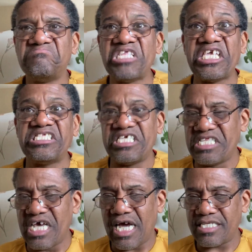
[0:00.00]
they did
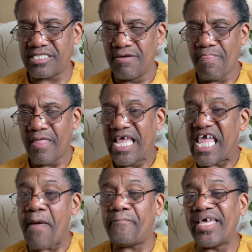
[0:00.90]
not.
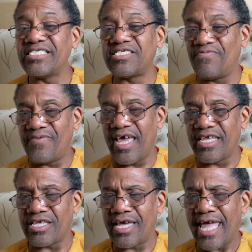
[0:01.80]
In
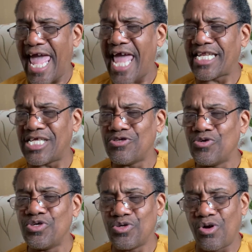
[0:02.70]
Pennsylvania and in New
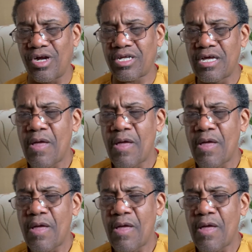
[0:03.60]
York,